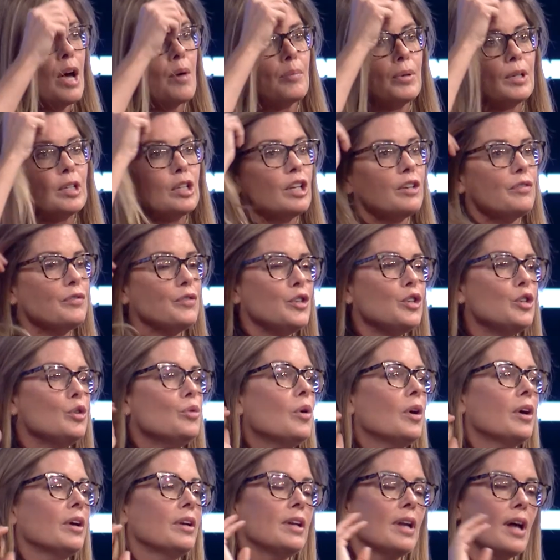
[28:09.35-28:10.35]
But if
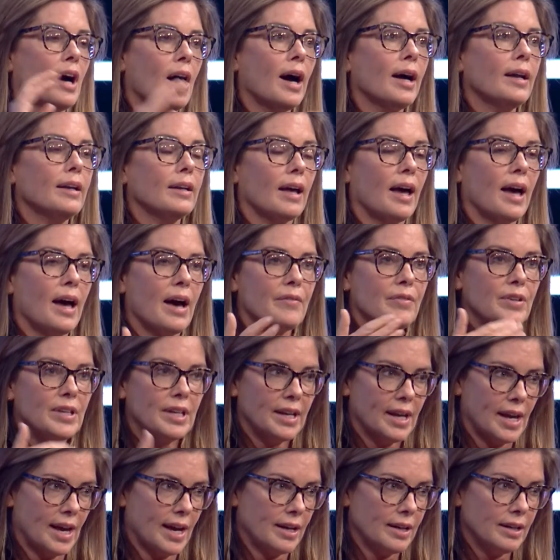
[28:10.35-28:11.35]
you are not having
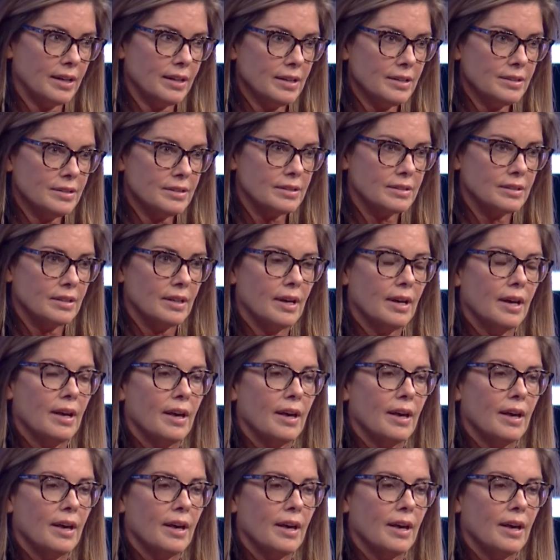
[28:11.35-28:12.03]
candidates